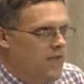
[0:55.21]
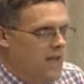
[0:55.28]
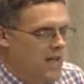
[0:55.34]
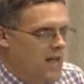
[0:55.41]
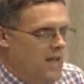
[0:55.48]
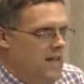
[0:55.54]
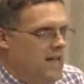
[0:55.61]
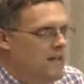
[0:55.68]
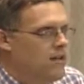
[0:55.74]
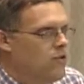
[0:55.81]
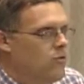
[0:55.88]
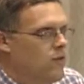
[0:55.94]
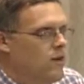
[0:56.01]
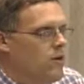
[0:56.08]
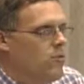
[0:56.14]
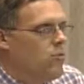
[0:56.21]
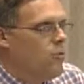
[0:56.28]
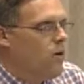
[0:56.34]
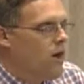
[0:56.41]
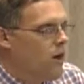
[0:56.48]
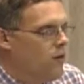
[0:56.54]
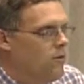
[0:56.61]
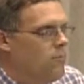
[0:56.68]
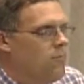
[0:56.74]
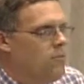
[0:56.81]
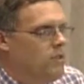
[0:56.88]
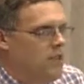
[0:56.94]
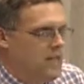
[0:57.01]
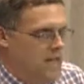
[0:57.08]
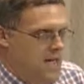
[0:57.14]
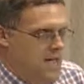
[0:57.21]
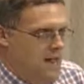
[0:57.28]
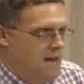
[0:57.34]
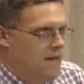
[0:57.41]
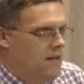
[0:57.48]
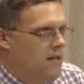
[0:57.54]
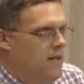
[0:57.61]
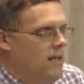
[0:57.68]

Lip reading: an integrated water plan